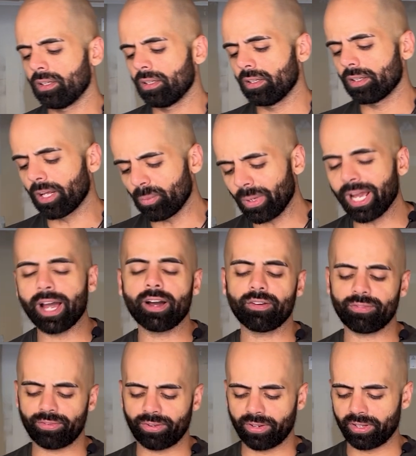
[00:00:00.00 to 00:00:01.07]
Then we
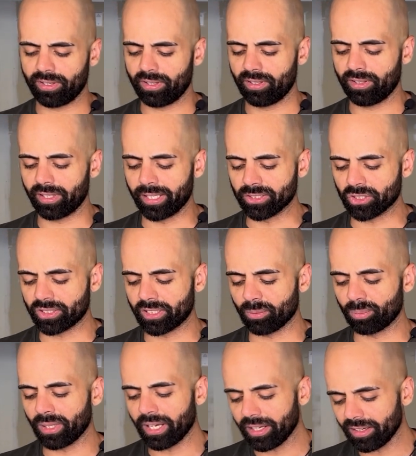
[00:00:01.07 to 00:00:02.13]
have the interesting
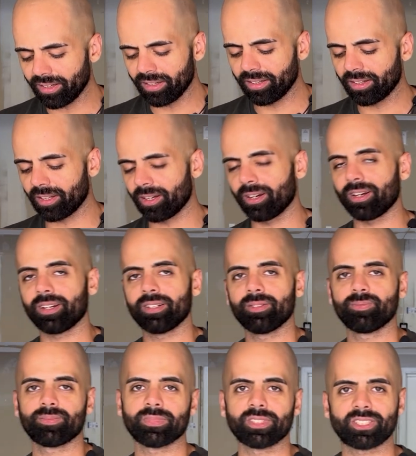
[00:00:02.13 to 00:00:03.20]
blend, the
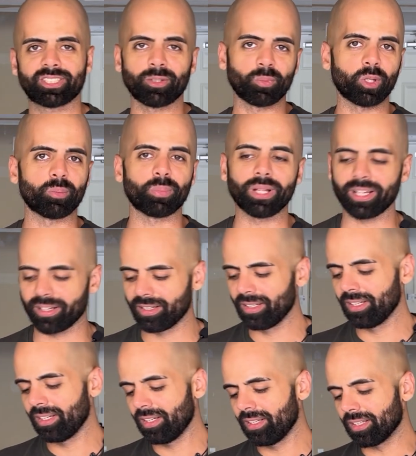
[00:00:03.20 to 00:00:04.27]
stimulant blend.
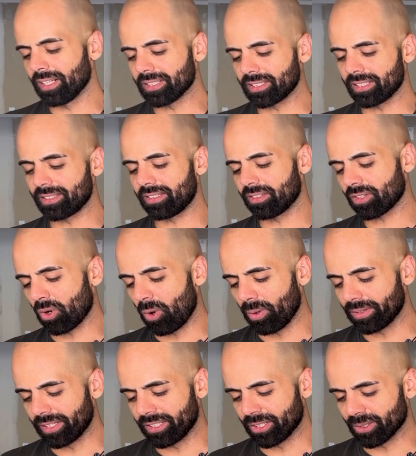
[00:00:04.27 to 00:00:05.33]
This is
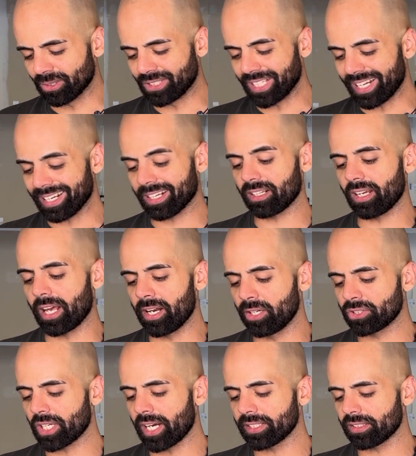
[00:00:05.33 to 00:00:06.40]
called the neurogenic
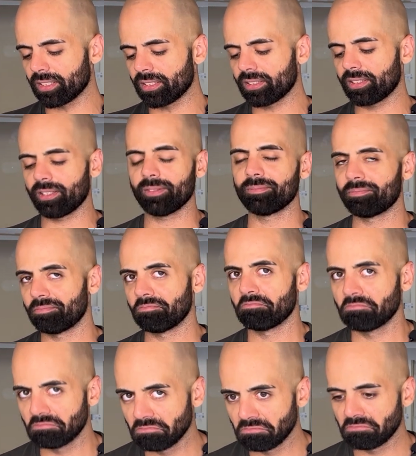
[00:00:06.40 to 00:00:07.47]
energizers,
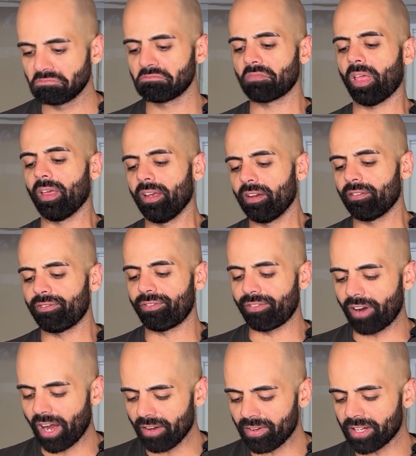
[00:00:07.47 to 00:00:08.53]

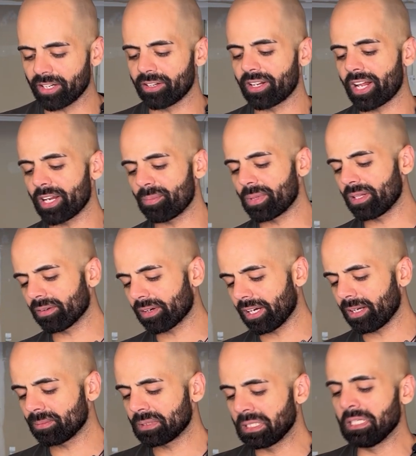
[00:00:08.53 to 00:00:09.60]
590
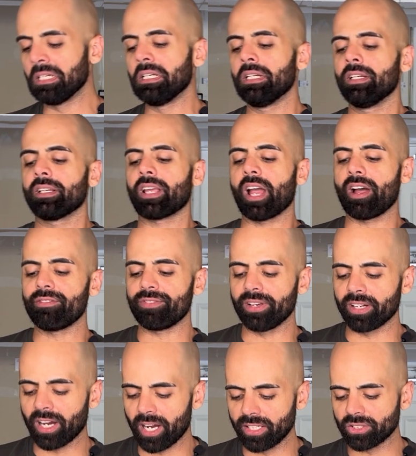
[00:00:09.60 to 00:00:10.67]
milligrams.
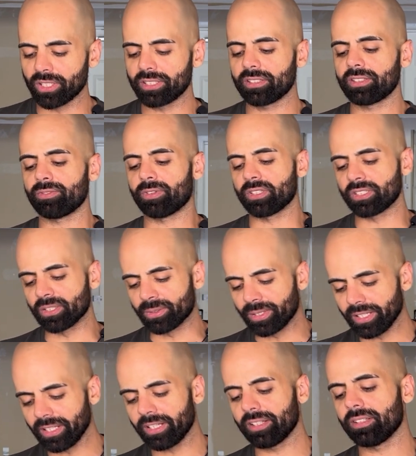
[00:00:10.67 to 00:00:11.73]
Caffeine hydrous, first
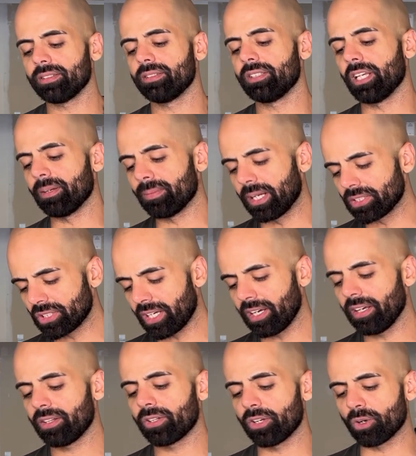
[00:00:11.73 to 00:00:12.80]
ingredient,
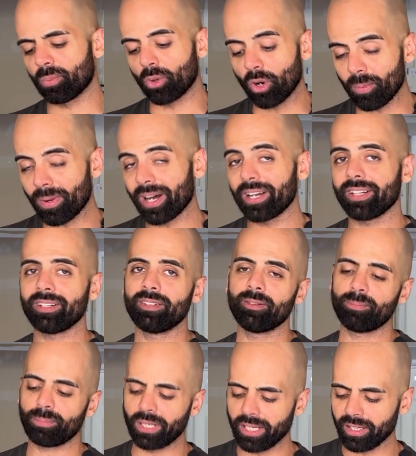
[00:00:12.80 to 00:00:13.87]
DMHA, theobromine,
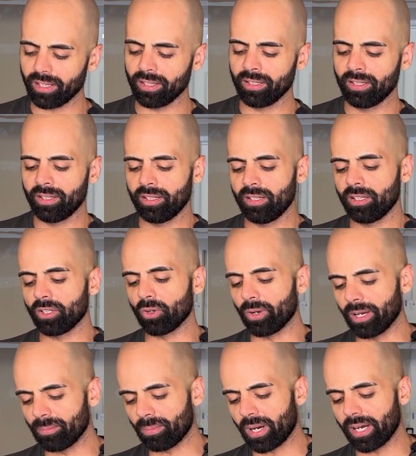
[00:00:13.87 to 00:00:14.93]
P,
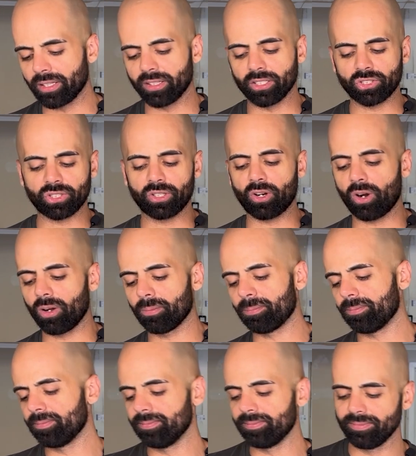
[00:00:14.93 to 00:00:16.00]
yohimbine. This should all
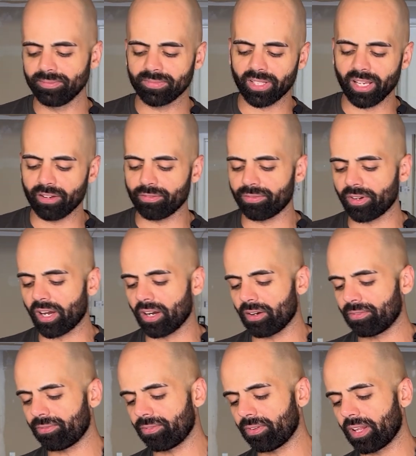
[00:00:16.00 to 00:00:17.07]
give
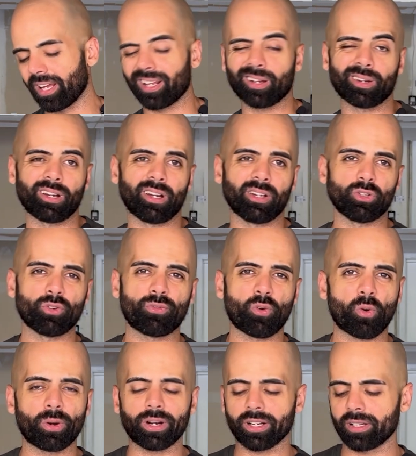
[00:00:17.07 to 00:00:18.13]
off like a
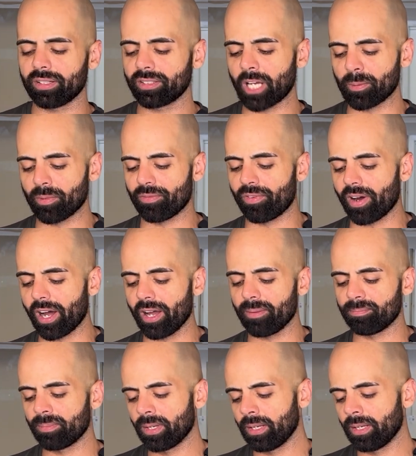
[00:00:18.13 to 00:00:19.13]
euphoric type of vibe